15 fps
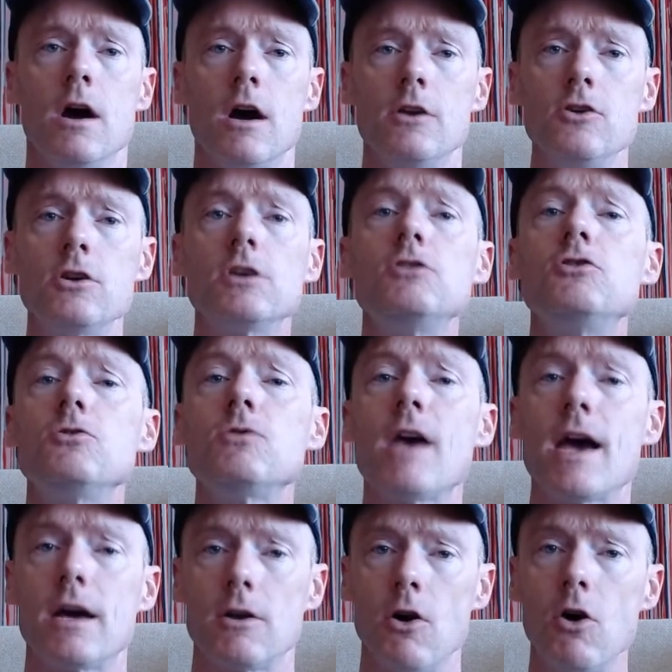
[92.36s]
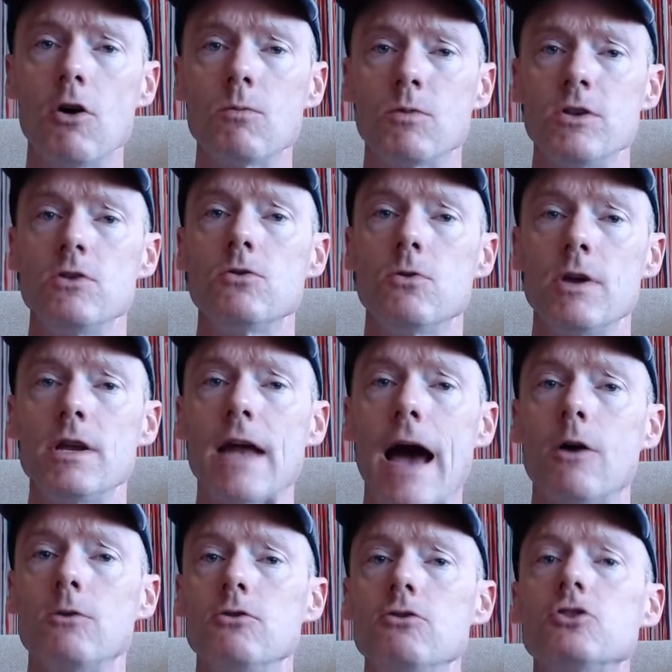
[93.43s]
You can do that at home. When you eat
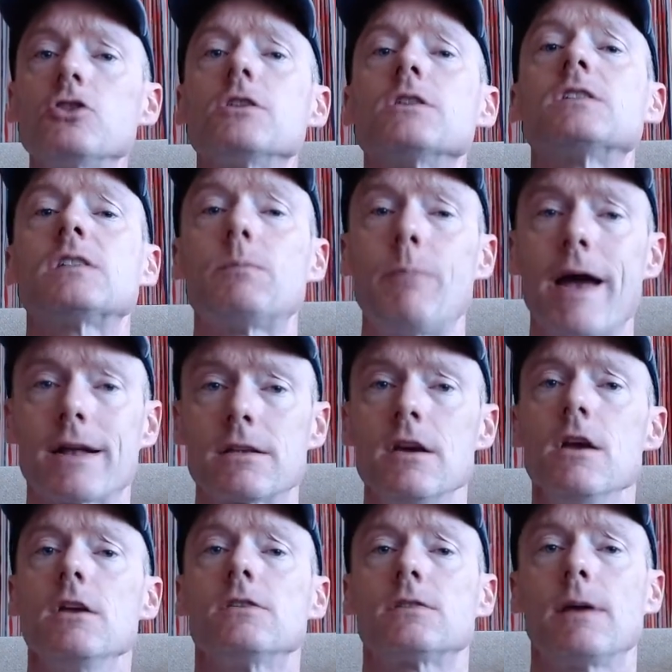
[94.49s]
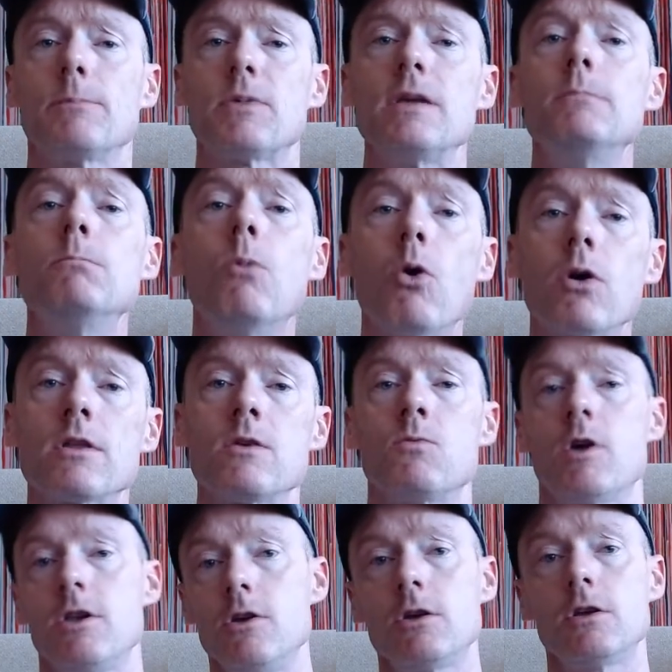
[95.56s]
out, you should expect something more than
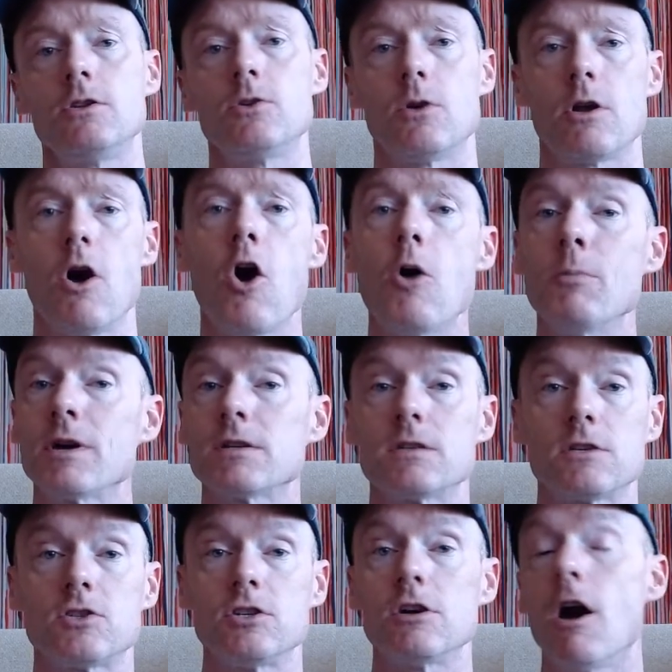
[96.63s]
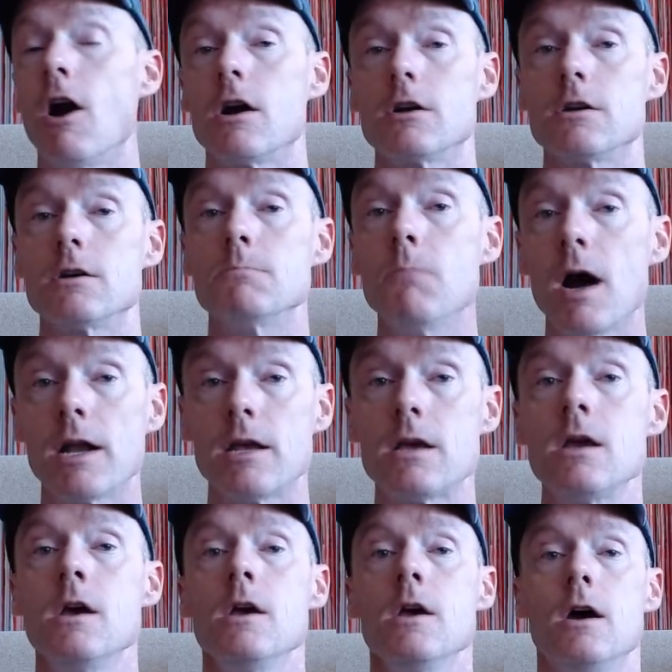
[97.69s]
what you can do at home, because it's your hard-earned money
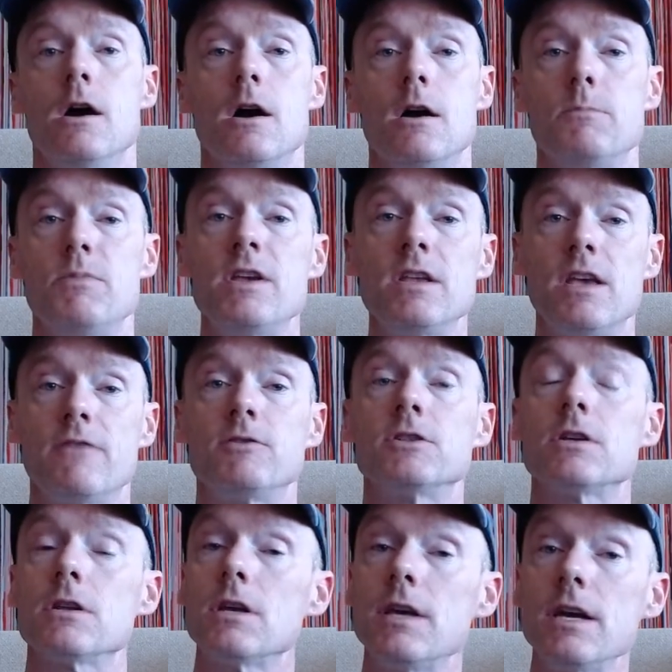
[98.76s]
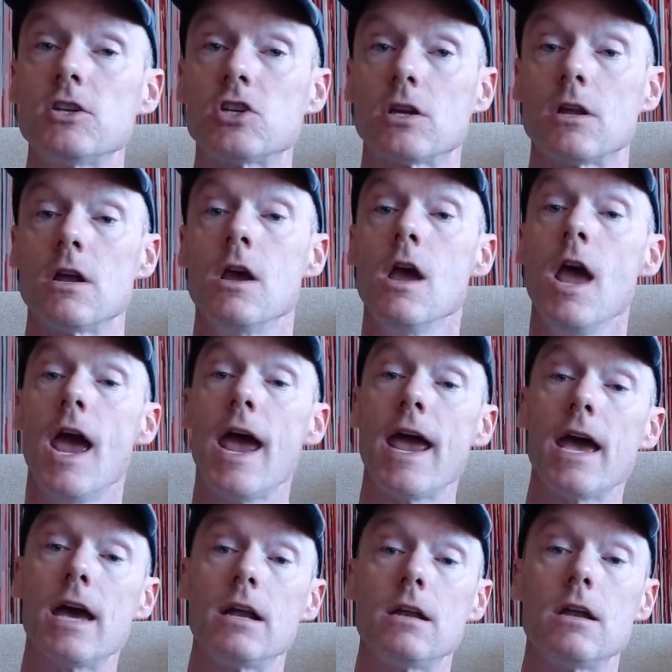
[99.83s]
being given to the kitchen.
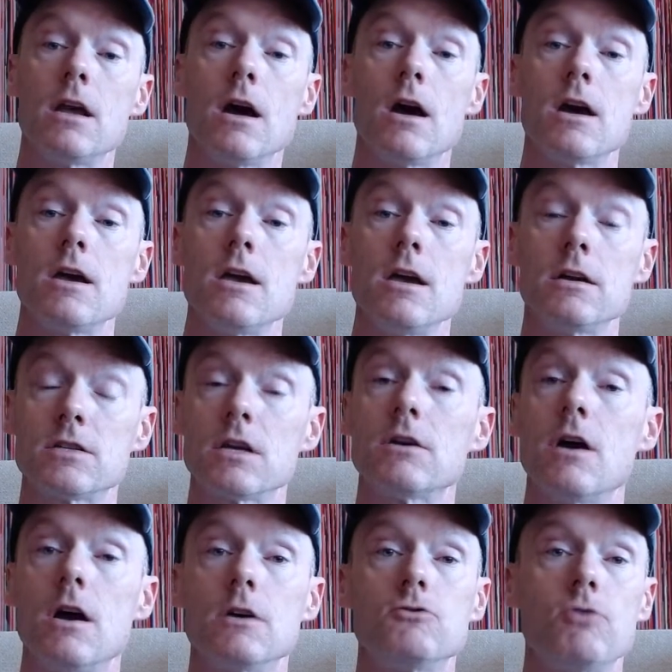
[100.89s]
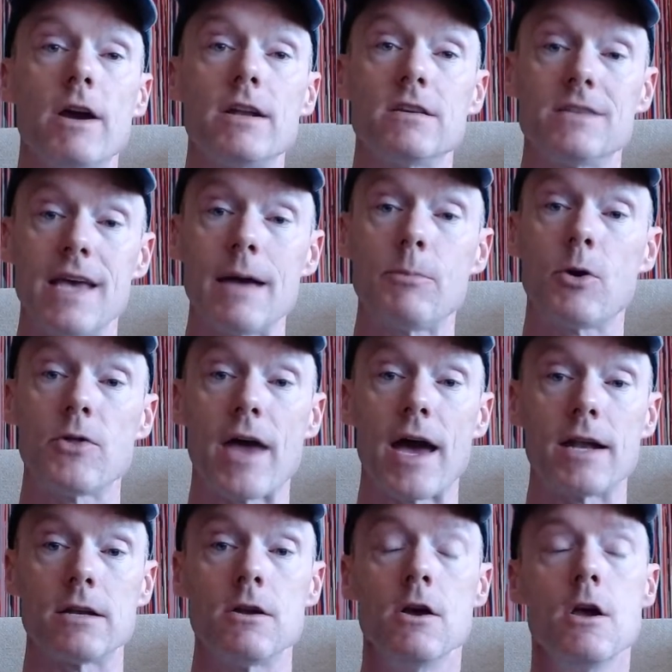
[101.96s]
And here's a great example of that.
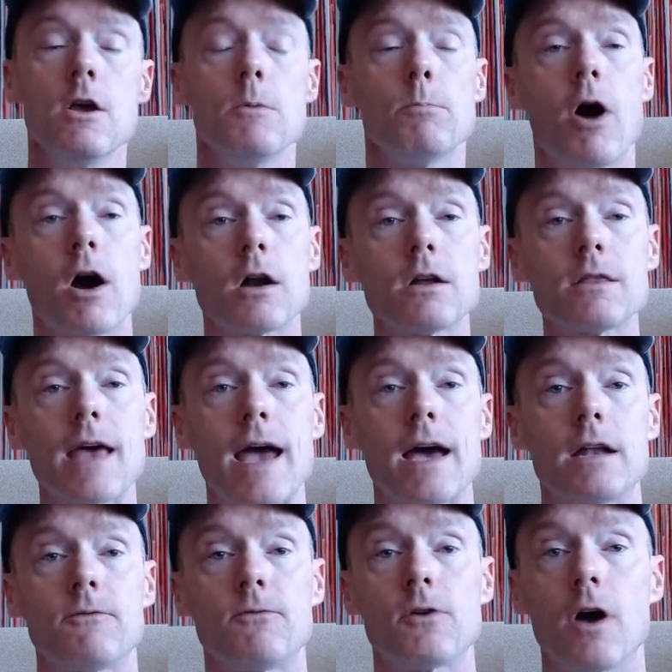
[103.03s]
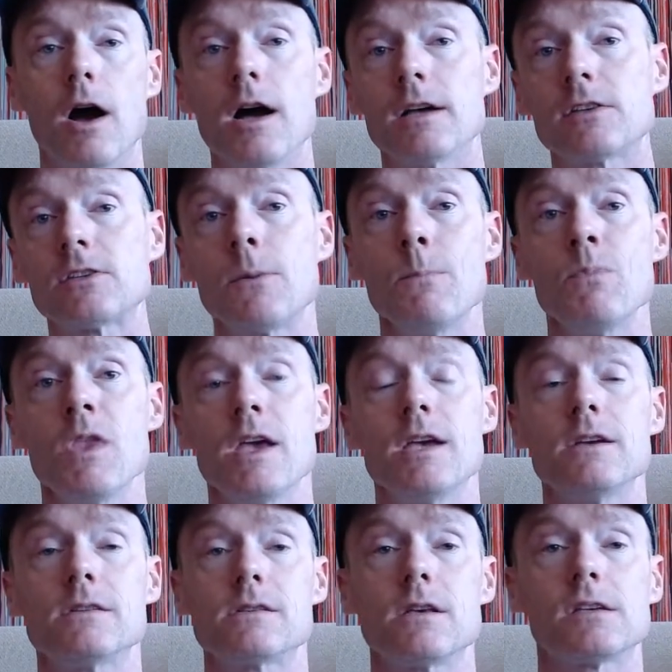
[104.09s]
And part of that for us
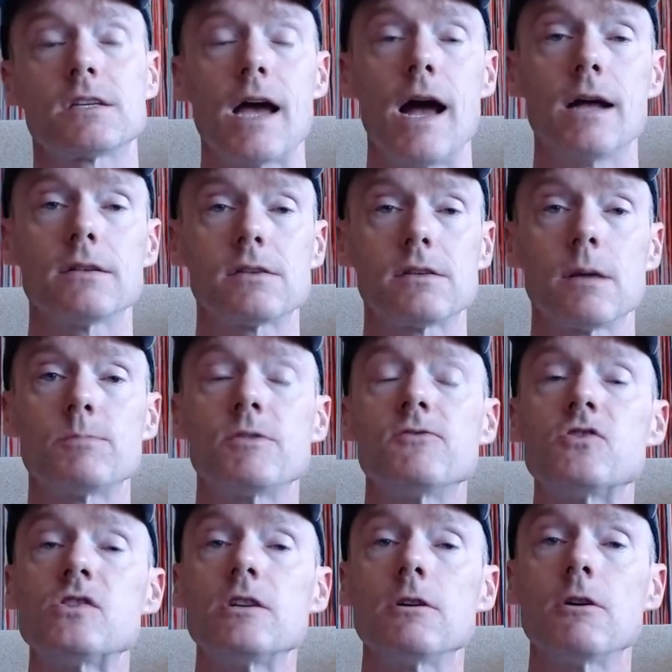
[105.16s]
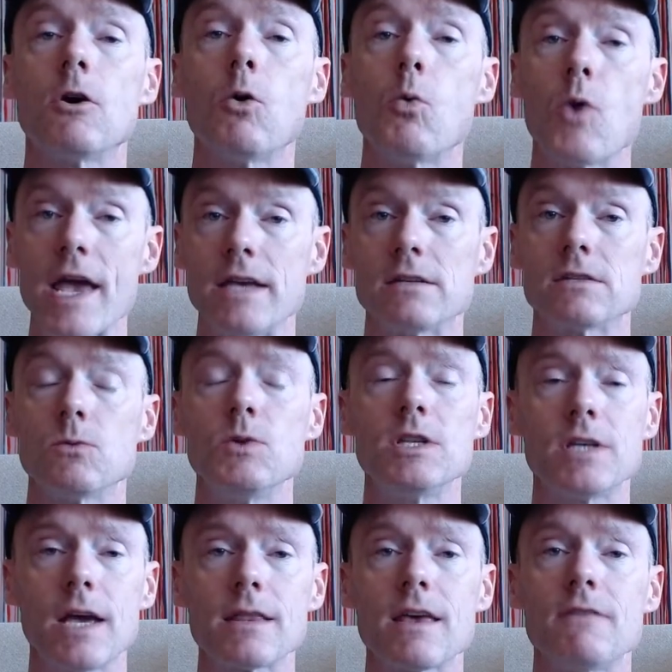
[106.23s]
is this concept of zero waste. And we
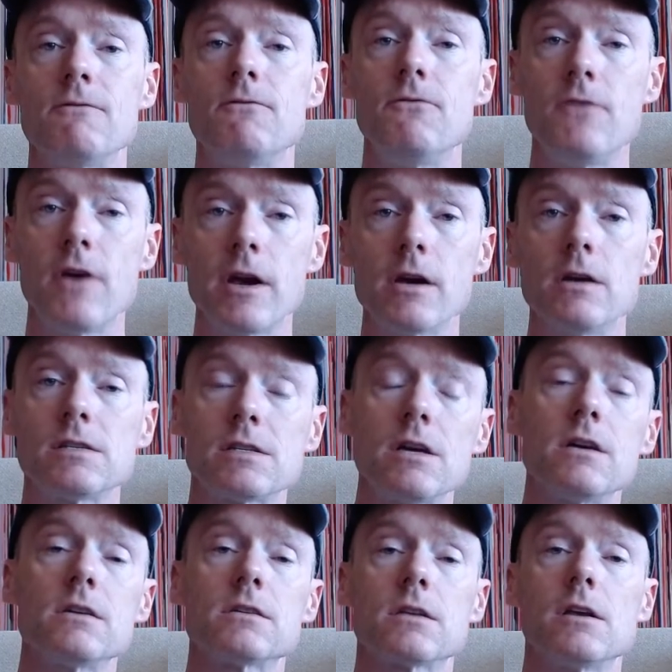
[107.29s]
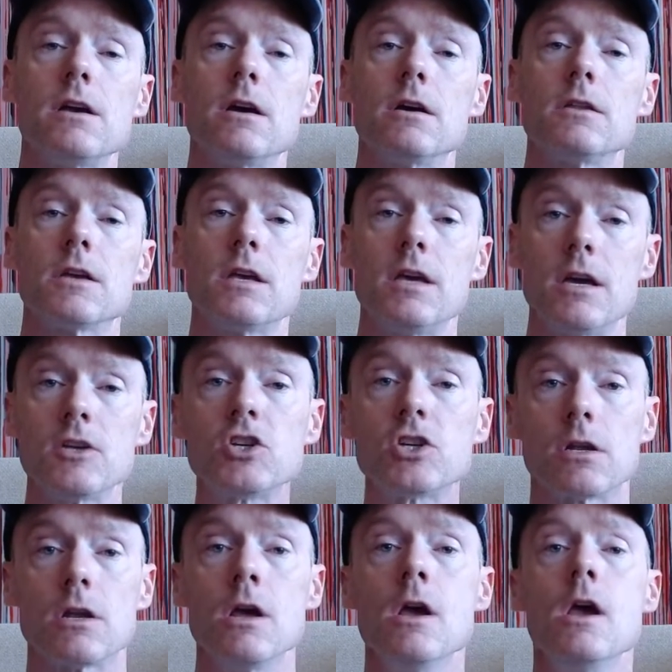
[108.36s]
take that very seriously here in the
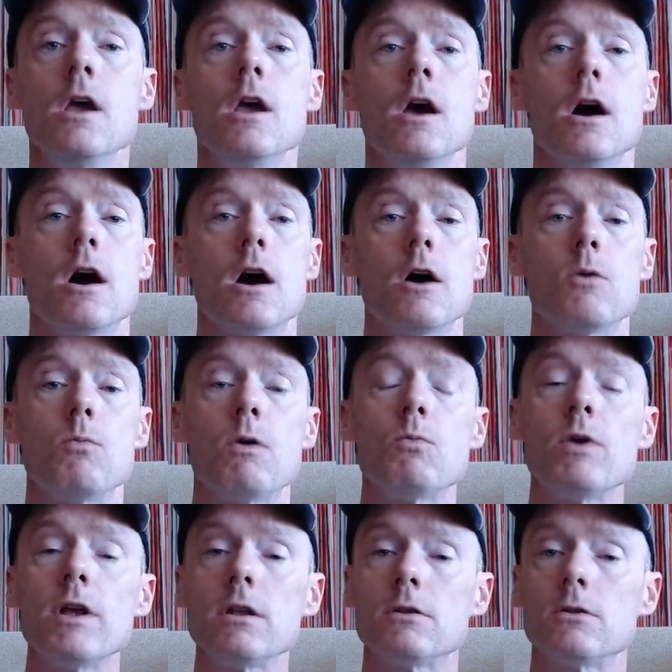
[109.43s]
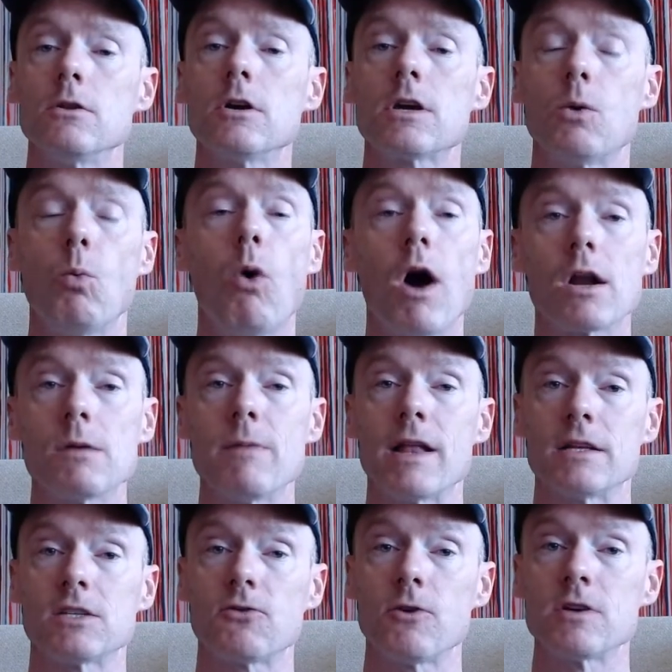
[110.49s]
kitchen. When we look at
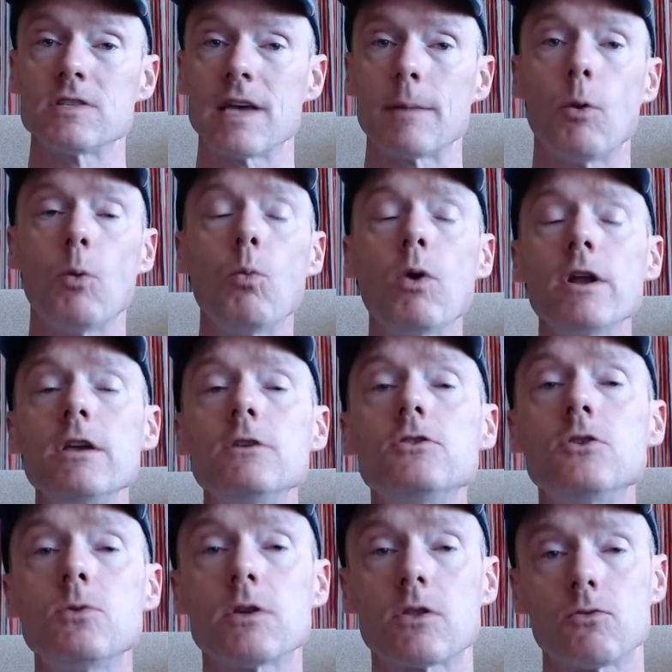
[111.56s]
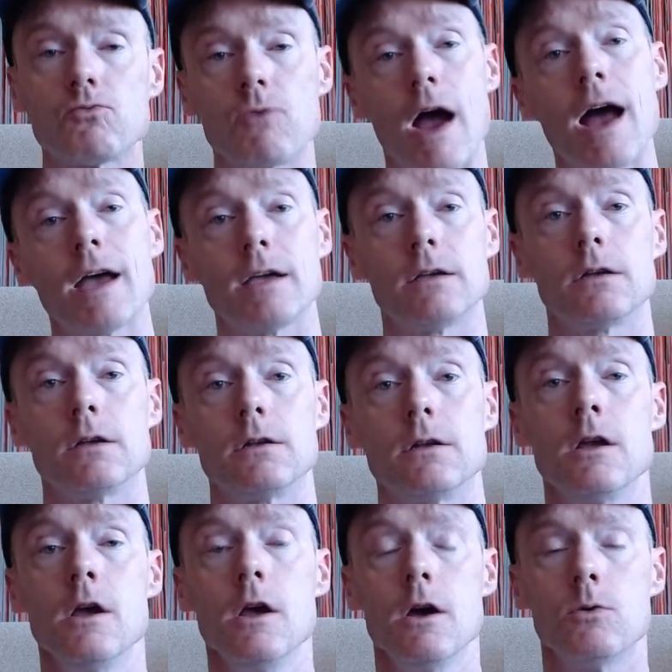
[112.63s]
watermelons, for example, what do you do with the rind? And
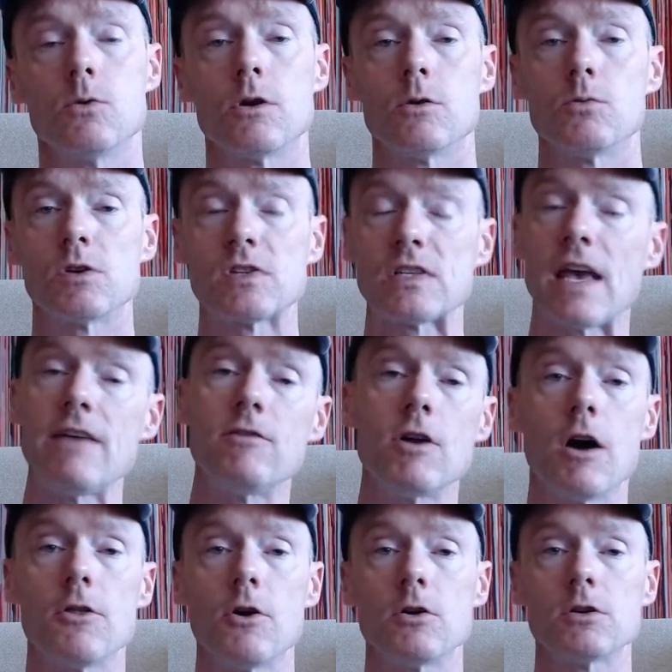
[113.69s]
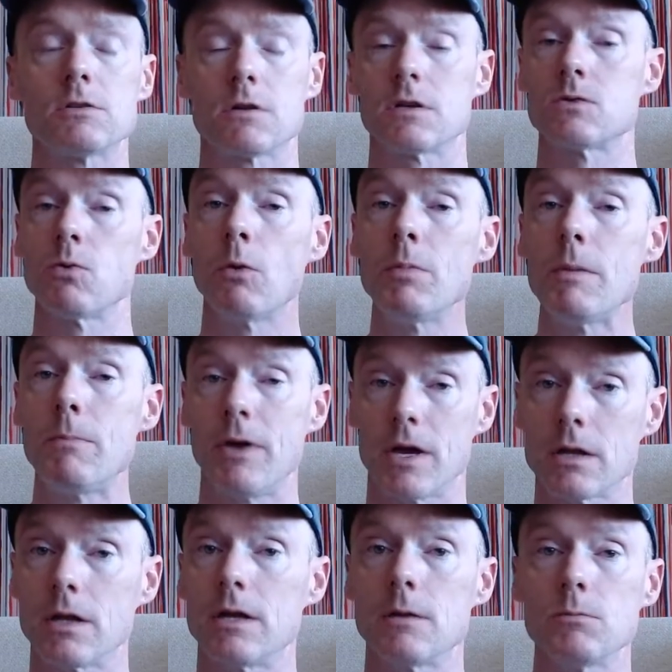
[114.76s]
we're saving all those because we'll be
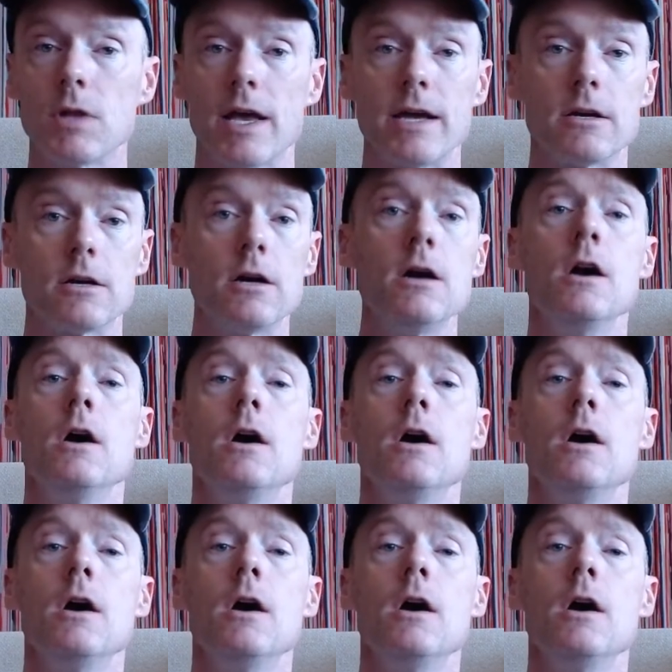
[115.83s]
pickling them later.